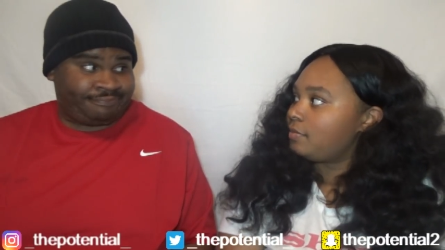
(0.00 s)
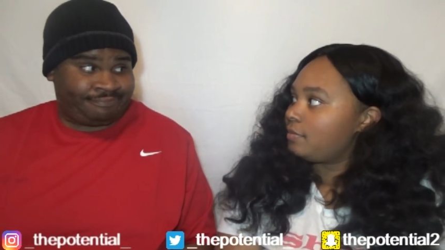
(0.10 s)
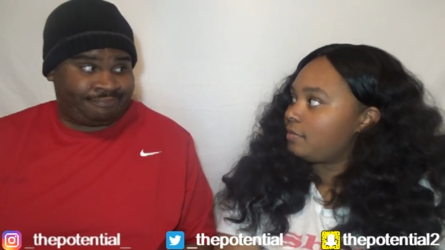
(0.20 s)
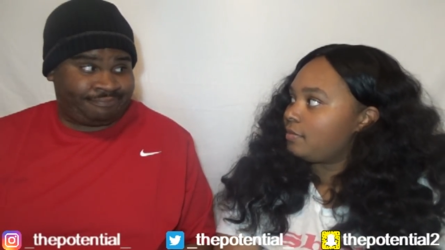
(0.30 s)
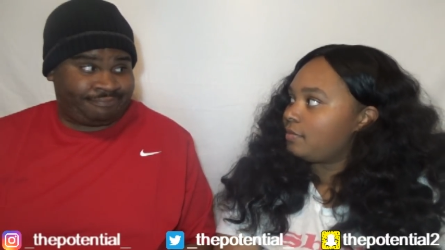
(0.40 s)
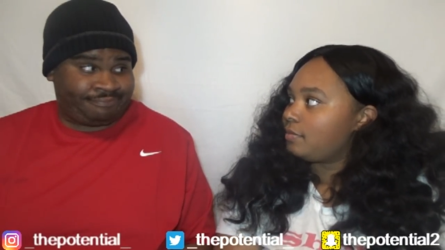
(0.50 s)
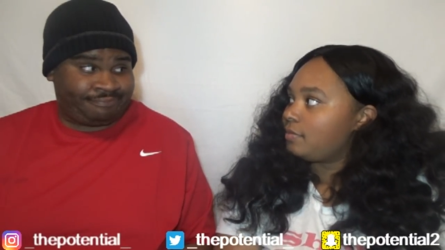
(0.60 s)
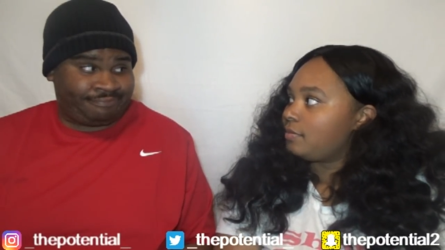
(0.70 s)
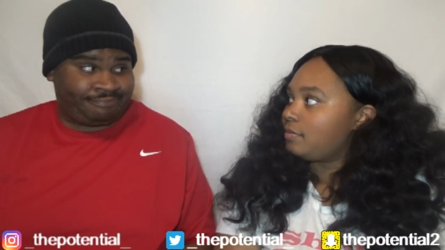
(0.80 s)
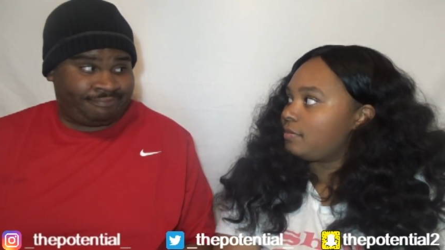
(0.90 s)

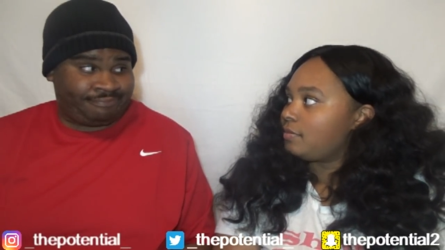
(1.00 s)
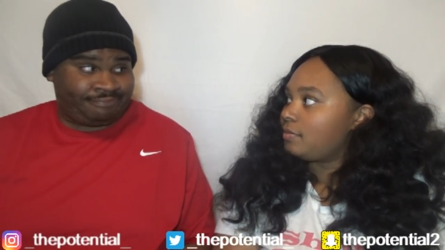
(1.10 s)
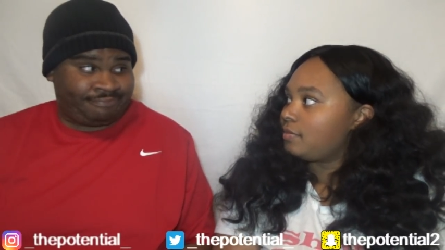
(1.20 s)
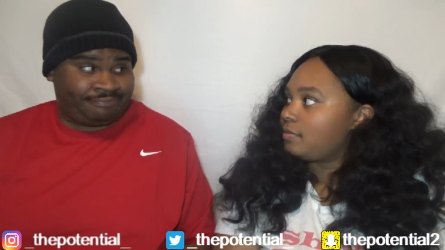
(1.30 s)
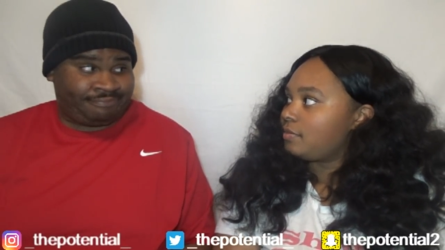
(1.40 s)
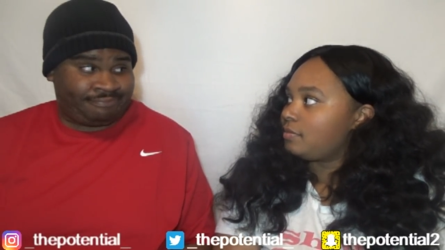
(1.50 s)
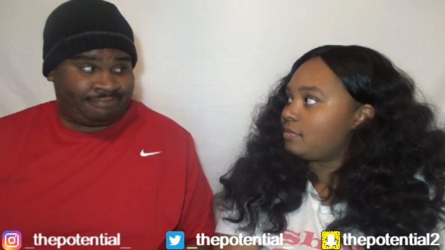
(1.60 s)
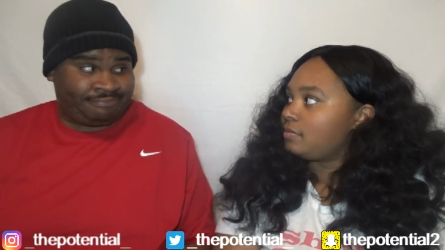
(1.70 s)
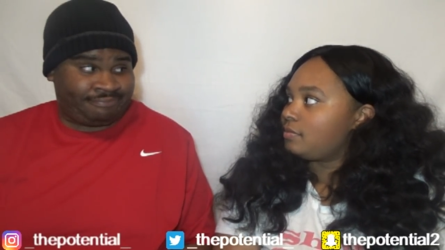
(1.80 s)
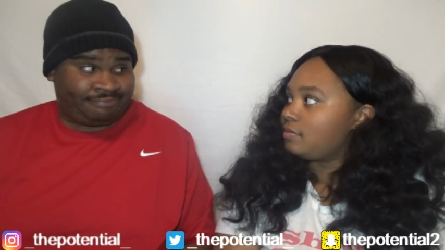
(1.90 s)

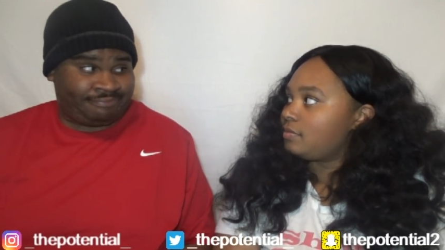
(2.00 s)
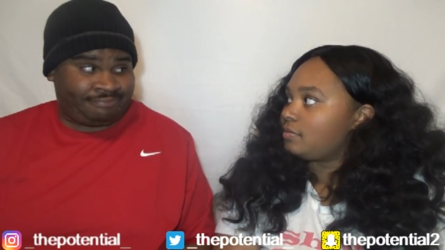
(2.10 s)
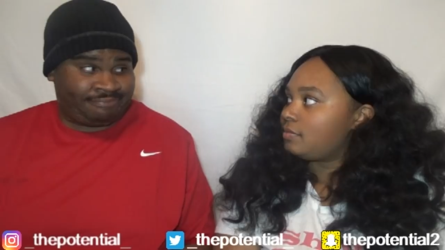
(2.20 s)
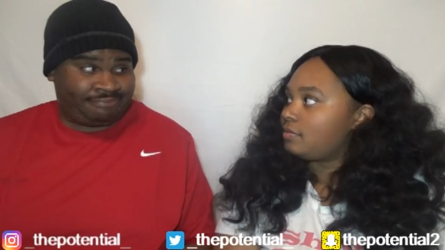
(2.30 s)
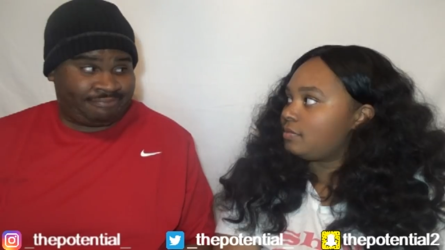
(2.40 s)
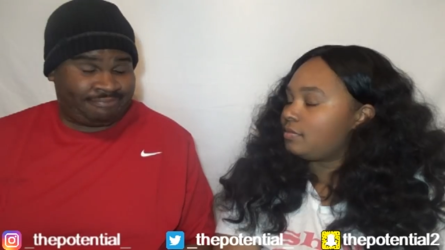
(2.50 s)
(silence)